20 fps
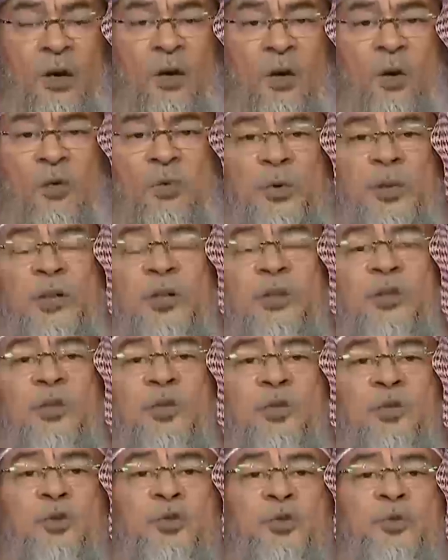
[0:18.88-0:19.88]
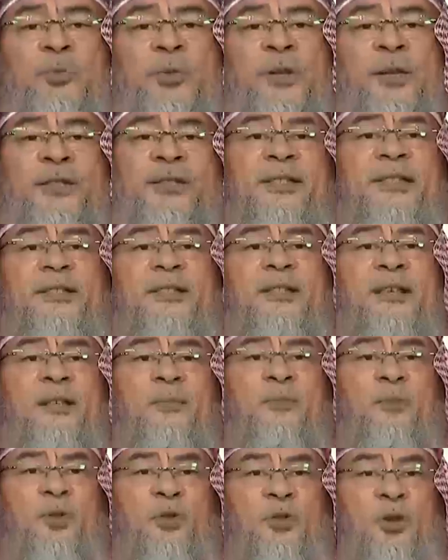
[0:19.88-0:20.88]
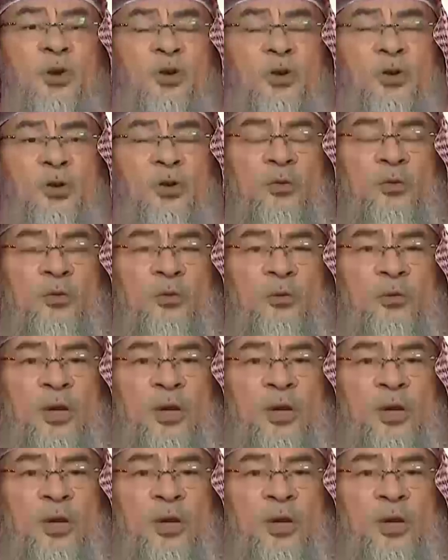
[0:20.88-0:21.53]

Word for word: or where you go to places like Morocco,